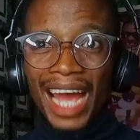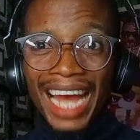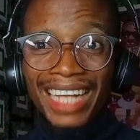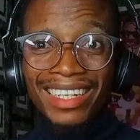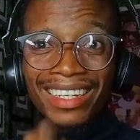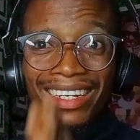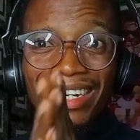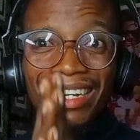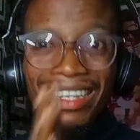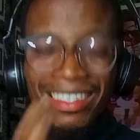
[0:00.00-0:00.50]

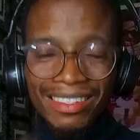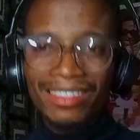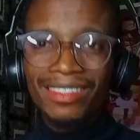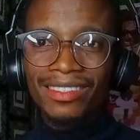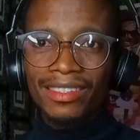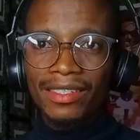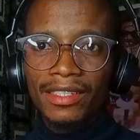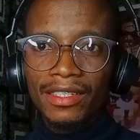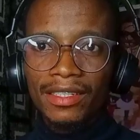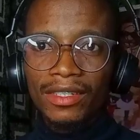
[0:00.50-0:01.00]
At
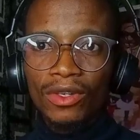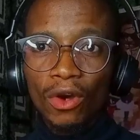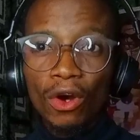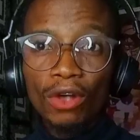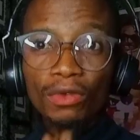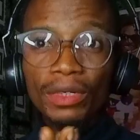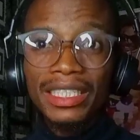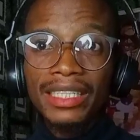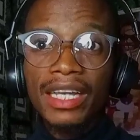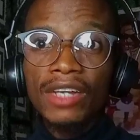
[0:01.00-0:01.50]
least
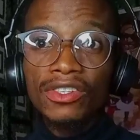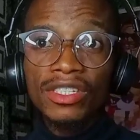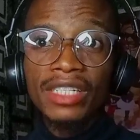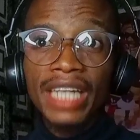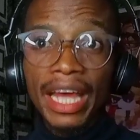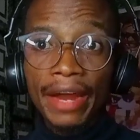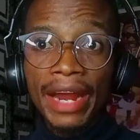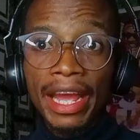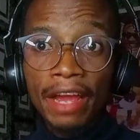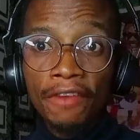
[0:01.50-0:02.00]
100,000
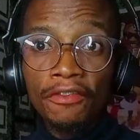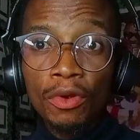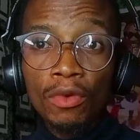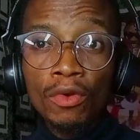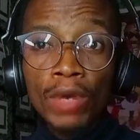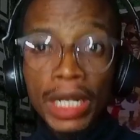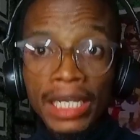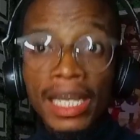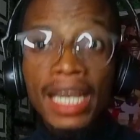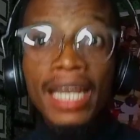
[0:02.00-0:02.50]
naira every
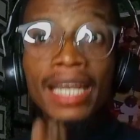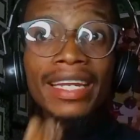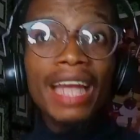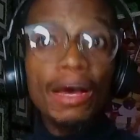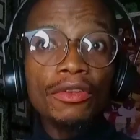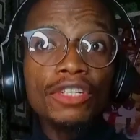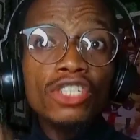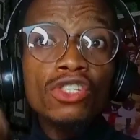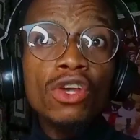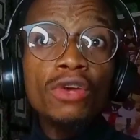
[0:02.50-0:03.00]
week.
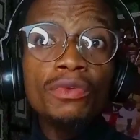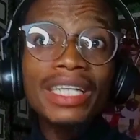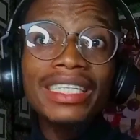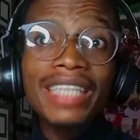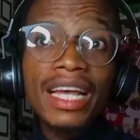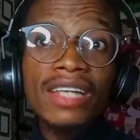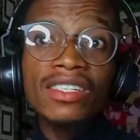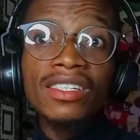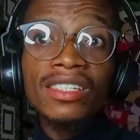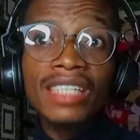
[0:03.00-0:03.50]
Now, this
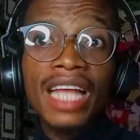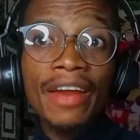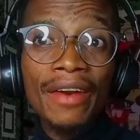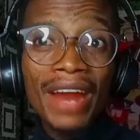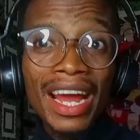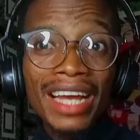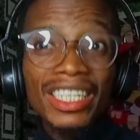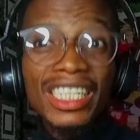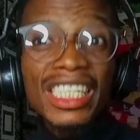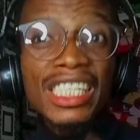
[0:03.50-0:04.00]
100,000
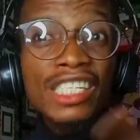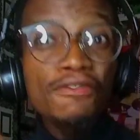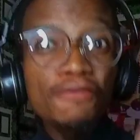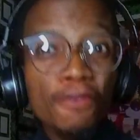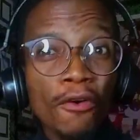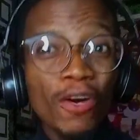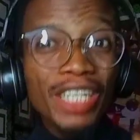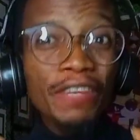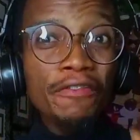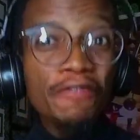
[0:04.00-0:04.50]
naira is
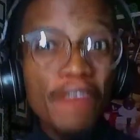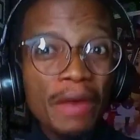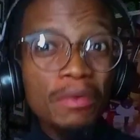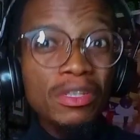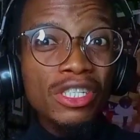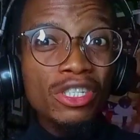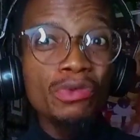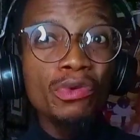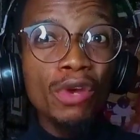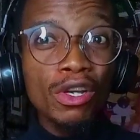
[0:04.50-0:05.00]
for the
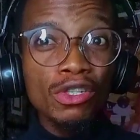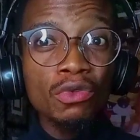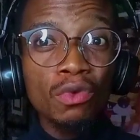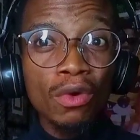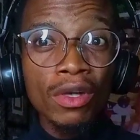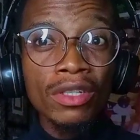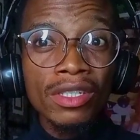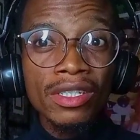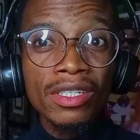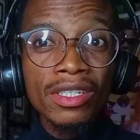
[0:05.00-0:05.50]
very serious
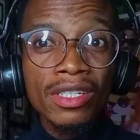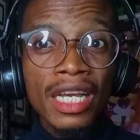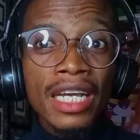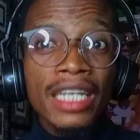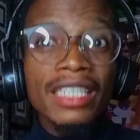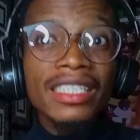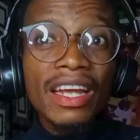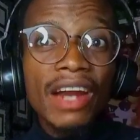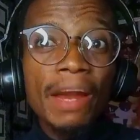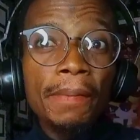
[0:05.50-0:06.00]
ones.
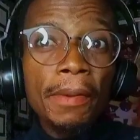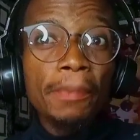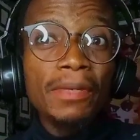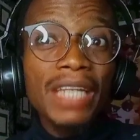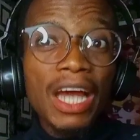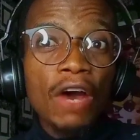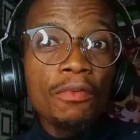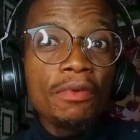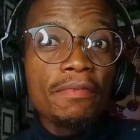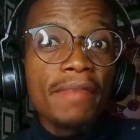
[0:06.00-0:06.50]
There are
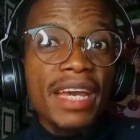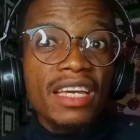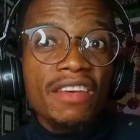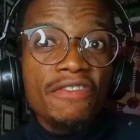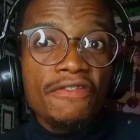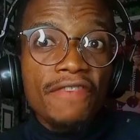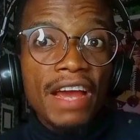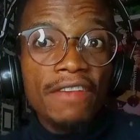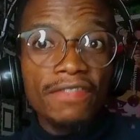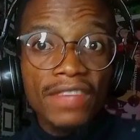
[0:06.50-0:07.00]
people that will be
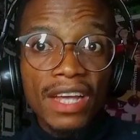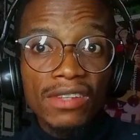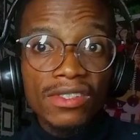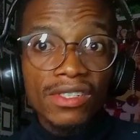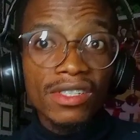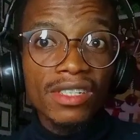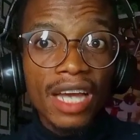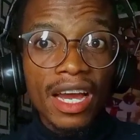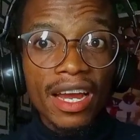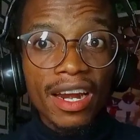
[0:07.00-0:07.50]
making
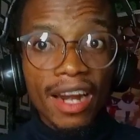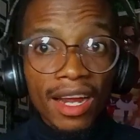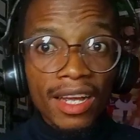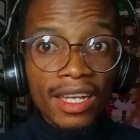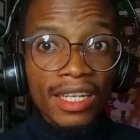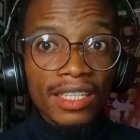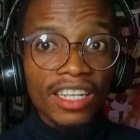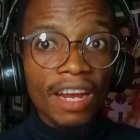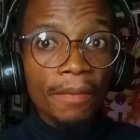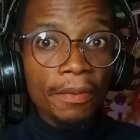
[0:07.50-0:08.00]
5,000 naira.
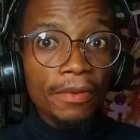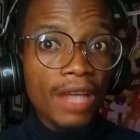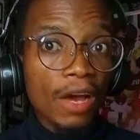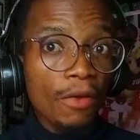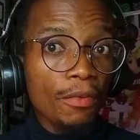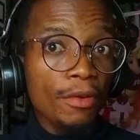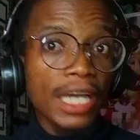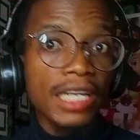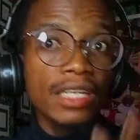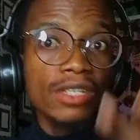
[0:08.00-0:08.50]
There are people
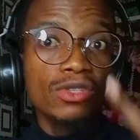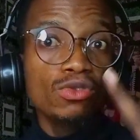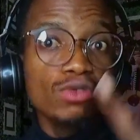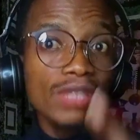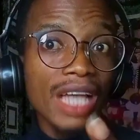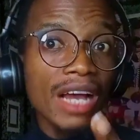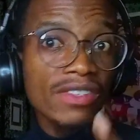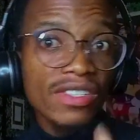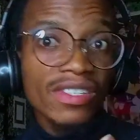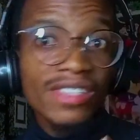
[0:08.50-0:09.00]
that will be making
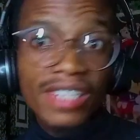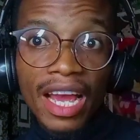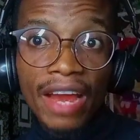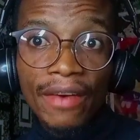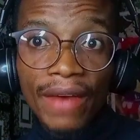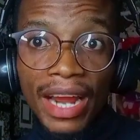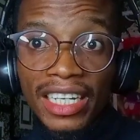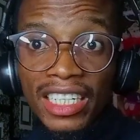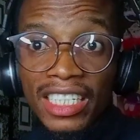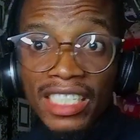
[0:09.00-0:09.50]
2,000
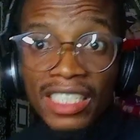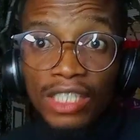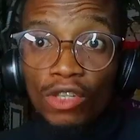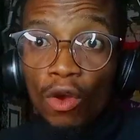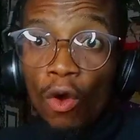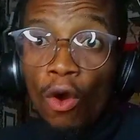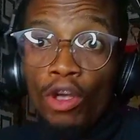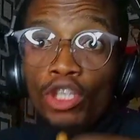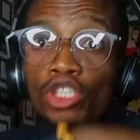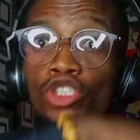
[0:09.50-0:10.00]
naira.
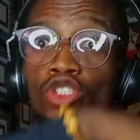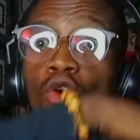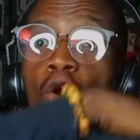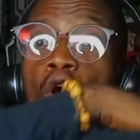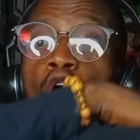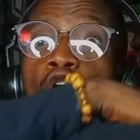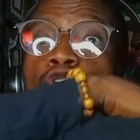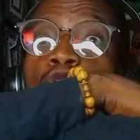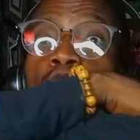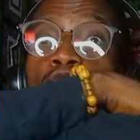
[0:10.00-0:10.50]
Is is
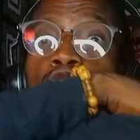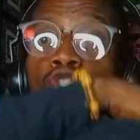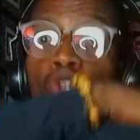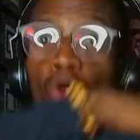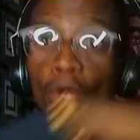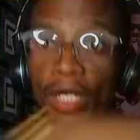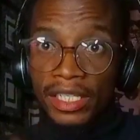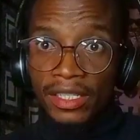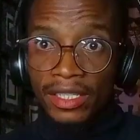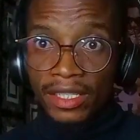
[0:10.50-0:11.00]
all your
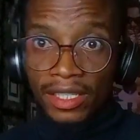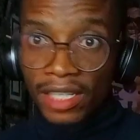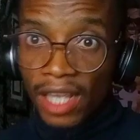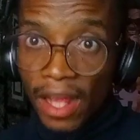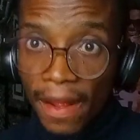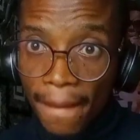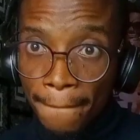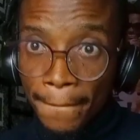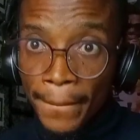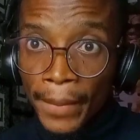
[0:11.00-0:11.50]
choice.